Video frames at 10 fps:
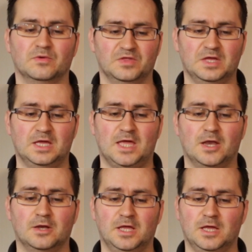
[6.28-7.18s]
of the
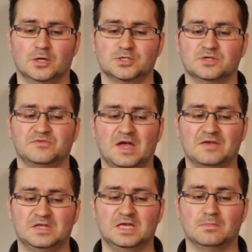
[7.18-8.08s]
Canon EOS
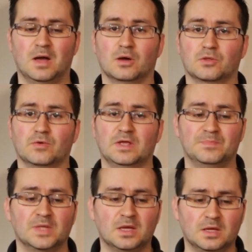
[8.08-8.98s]
5D Mark III.
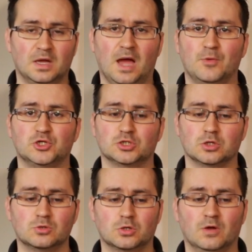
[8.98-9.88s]
I'm Richard
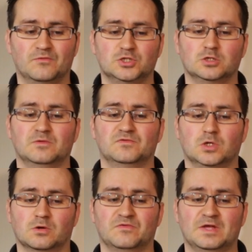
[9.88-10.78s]
Luke of Richard Luke
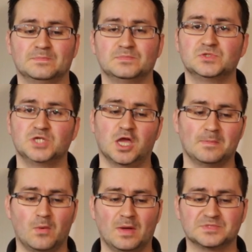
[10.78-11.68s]
Photography. Check out
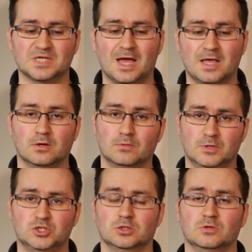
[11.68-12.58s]
my website
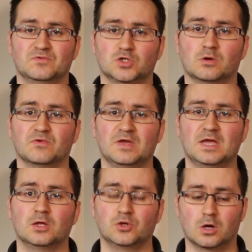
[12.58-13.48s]

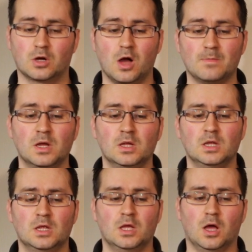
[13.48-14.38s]
richardlukephotography.com
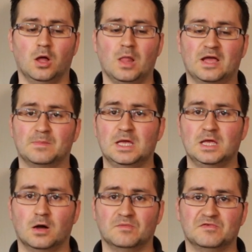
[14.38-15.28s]
or like
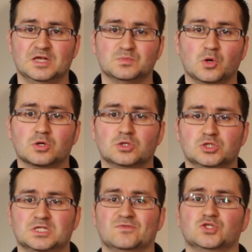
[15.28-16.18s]
me on Facebook.
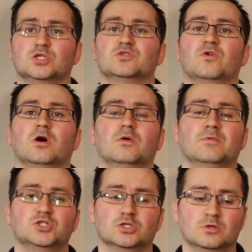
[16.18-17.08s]
Just have a search for
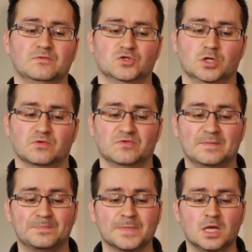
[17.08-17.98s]
Richard Luke Photography.
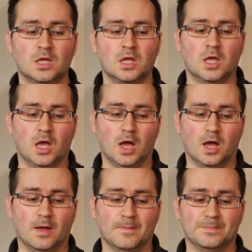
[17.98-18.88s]

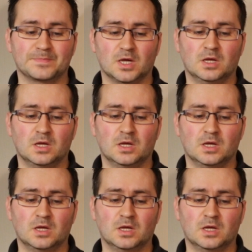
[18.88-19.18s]
I've